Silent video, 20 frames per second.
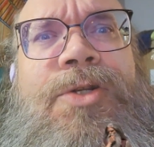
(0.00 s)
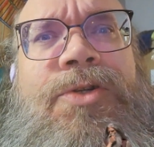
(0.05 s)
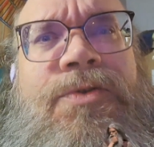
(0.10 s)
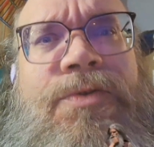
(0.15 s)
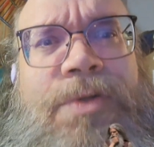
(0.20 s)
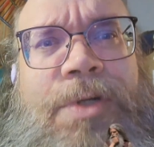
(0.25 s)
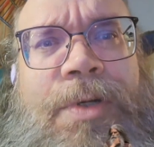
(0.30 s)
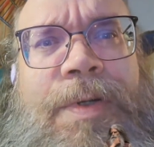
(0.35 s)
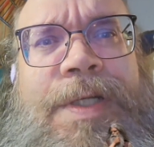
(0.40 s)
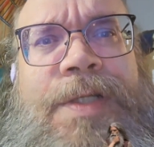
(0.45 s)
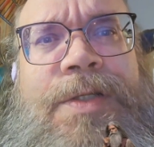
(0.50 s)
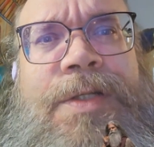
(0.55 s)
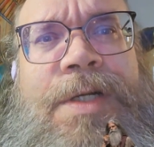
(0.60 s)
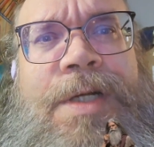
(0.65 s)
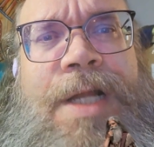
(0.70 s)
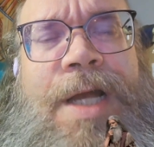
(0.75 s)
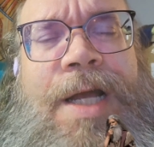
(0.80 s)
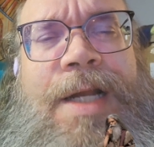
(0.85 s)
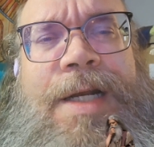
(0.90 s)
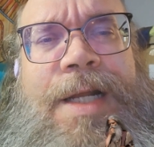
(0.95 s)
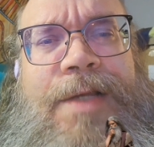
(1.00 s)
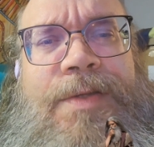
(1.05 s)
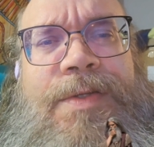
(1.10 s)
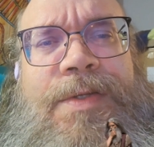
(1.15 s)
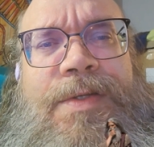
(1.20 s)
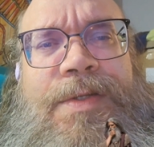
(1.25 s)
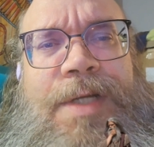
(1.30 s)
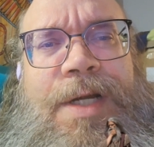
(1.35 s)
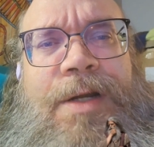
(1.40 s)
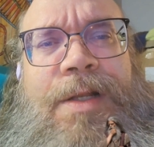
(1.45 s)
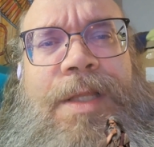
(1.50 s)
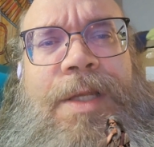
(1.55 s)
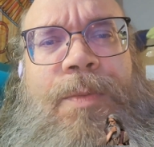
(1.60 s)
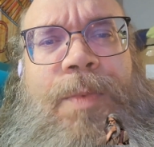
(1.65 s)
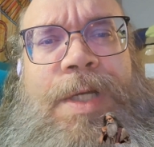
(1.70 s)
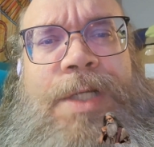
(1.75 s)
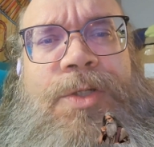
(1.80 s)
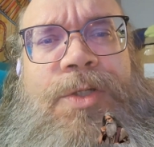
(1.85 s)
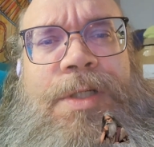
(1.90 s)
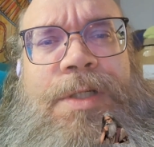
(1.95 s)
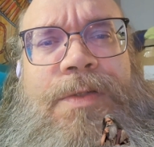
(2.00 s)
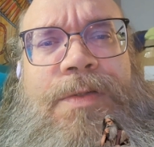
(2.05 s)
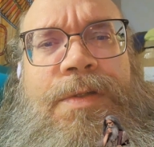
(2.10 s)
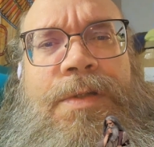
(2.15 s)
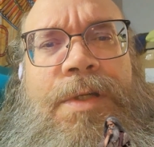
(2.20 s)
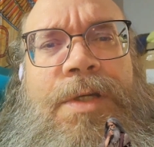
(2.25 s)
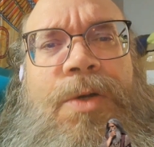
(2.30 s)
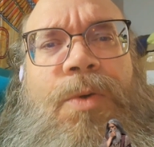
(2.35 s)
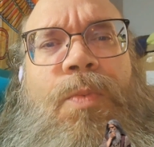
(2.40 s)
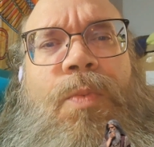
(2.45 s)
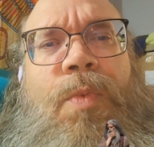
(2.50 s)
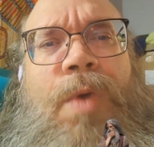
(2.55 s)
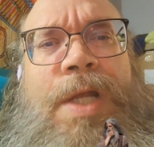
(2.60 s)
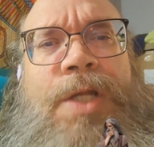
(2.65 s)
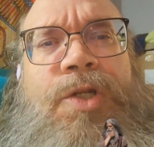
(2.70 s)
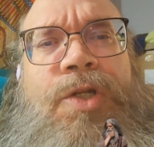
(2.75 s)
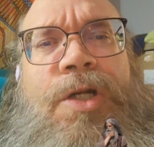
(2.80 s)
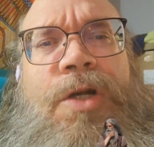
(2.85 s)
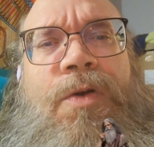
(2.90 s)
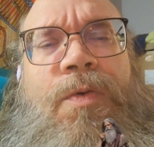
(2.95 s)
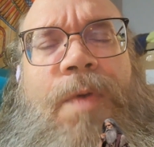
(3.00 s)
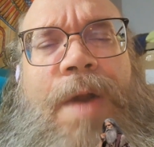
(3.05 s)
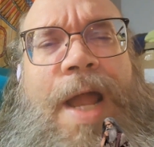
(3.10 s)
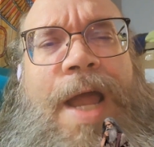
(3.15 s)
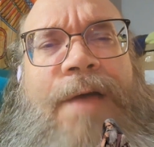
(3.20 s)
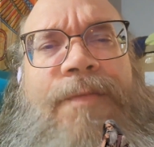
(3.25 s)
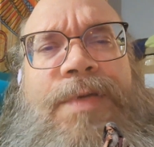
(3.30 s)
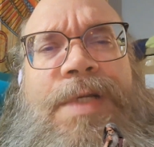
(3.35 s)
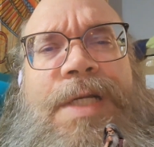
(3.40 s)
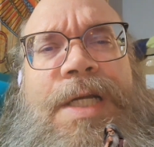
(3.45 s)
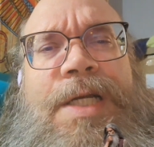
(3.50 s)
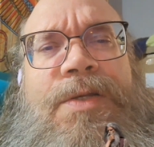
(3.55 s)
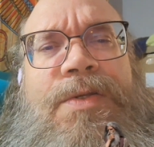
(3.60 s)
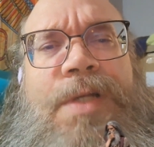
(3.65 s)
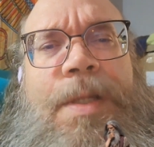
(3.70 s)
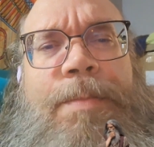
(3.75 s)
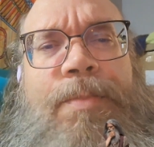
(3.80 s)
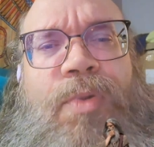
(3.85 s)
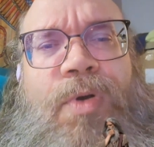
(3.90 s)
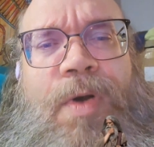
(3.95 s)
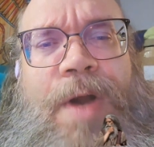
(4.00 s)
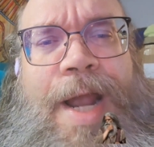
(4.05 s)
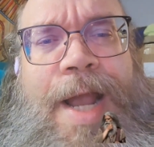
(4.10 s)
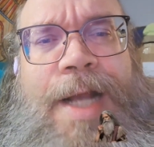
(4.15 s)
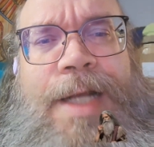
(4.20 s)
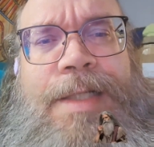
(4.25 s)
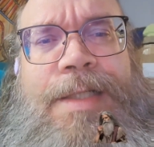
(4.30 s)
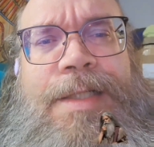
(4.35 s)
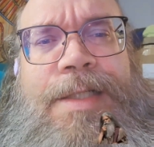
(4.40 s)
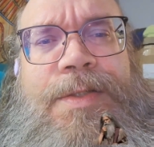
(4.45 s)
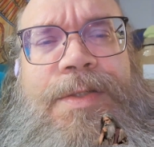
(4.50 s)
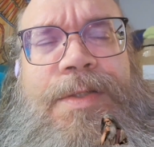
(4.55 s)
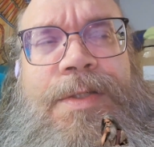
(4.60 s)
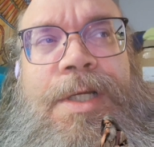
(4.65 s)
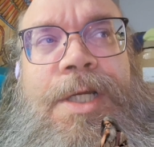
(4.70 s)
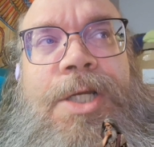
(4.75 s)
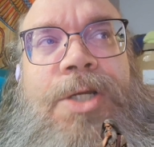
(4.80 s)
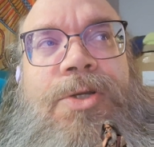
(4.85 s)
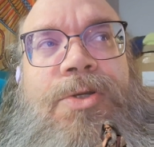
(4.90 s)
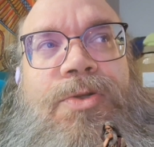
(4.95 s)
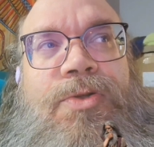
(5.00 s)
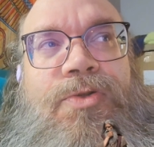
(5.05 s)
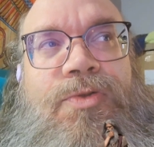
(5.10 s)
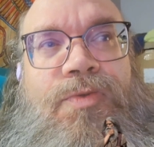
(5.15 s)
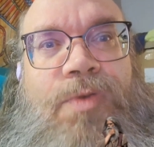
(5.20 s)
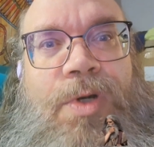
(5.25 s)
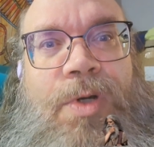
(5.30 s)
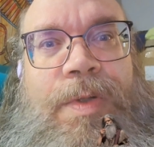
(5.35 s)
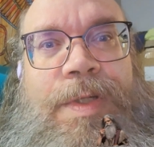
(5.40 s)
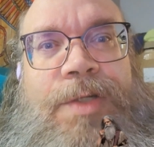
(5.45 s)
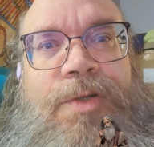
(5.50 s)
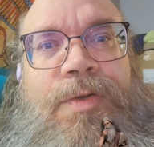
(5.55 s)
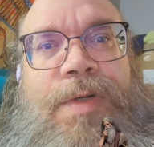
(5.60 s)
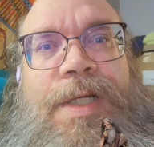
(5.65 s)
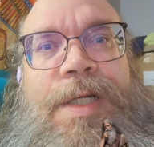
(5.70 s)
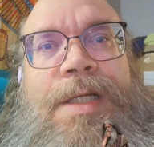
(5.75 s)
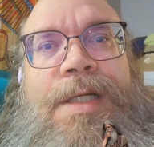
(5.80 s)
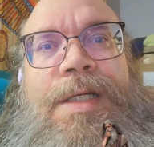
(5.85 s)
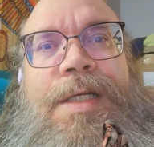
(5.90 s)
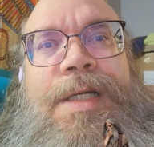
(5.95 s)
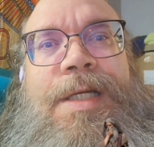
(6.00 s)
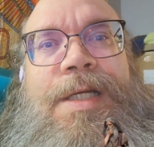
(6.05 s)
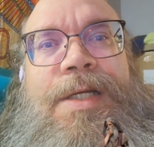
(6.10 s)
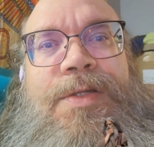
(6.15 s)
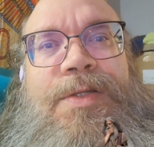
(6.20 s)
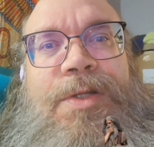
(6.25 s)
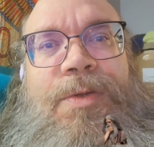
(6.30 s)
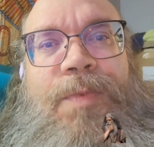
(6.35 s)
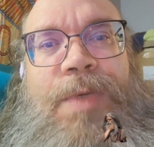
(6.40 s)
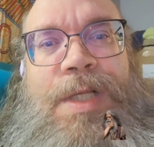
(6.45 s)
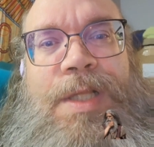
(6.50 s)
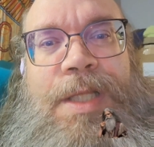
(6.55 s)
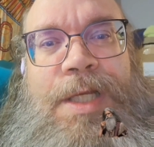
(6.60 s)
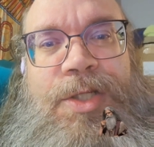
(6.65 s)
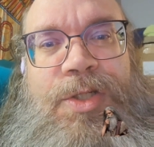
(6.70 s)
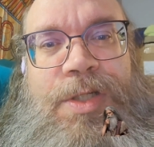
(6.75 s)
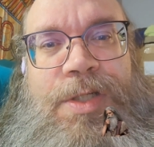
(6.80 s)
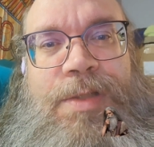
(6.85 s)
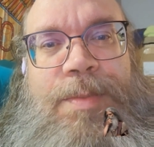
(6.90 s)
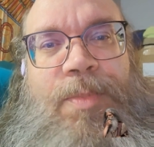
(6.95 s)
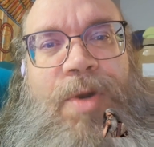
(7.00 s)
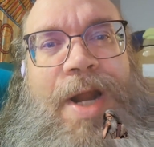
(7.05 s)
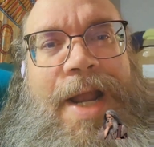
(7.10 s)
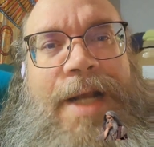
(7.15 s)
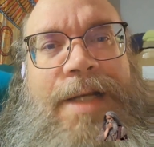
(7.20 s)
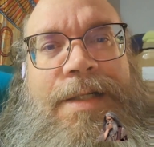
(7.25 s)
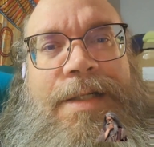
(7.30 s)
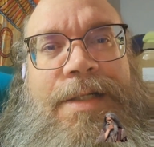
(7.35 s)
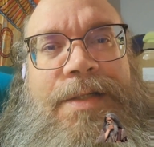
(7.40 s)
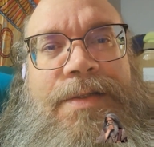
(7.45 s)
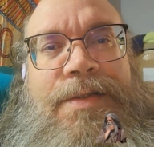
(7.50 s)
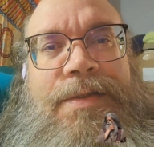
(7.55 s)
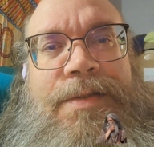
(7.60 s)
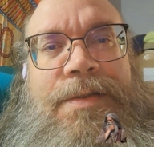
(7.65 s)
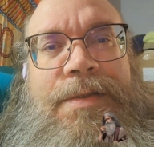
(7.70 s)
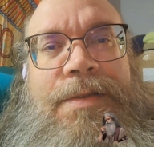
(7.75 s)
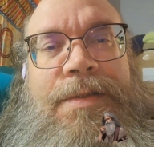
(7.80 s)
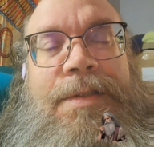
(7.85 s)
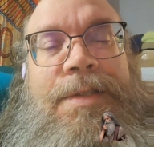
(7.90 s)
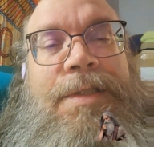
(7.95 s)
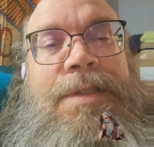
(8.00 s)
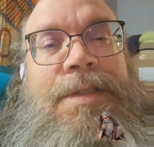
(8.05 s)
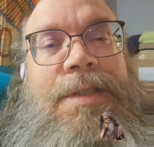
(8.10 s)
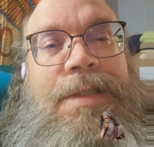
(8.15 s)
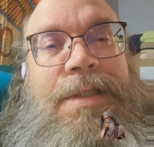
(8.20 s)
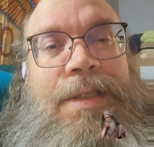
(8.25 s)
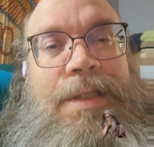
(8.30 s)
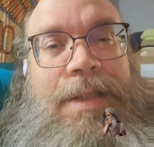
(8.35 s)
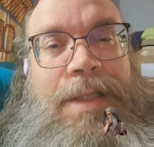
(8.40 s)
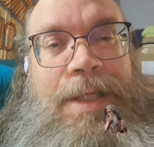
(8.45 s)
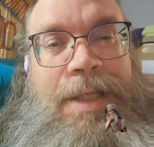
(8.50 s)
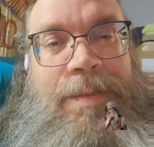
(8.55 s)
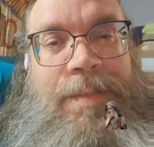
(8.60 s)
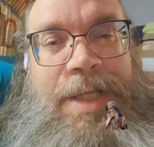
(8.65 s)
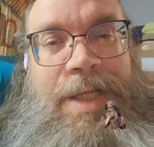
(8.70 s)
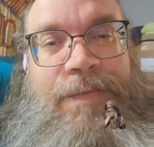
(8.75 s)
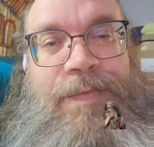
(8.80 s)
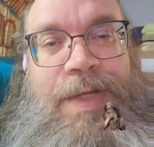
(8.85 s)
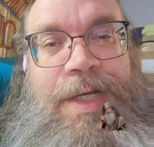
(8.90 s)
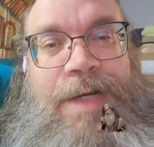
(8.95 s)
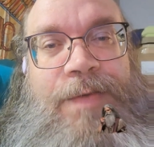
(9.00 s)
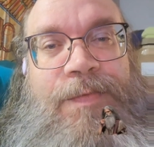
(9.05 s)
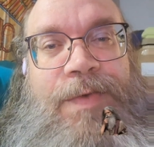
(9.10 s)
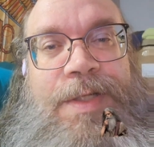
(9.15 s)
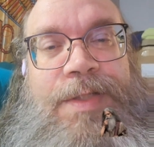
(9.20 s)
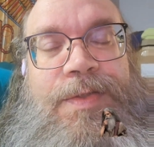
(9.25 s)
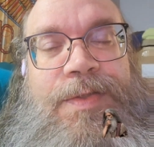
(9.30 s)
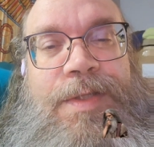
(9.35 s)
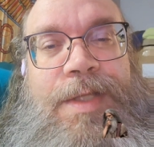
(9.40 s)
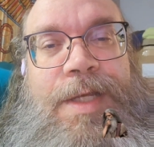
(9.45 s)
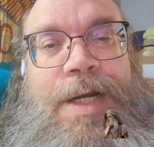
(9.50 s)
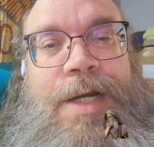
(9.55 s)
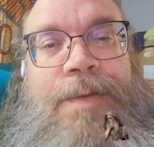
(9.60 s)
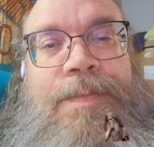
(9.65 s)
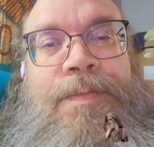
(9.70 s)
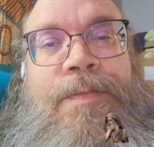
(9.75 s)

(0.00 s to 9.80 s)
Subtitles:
Druids are not necessarily witches. Witchcraft is a practice. Druidry is a religious practice. A little bit of a difference there.